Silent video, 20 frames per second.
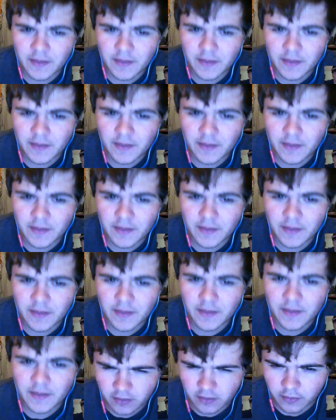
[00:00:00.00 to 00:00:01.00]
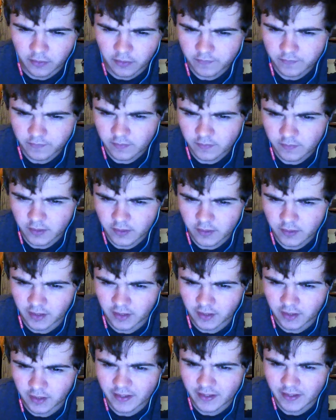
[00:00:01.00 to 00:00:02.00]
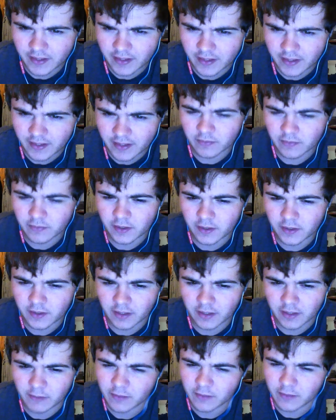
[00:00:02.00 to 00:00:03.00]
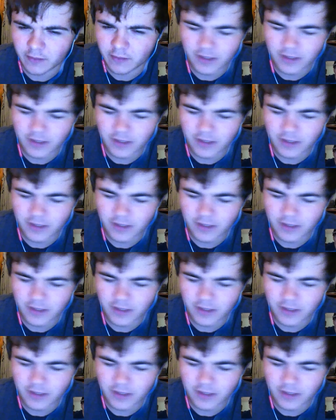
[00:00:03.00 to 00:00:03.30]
from your soul, call that to rear guard. Wait, what?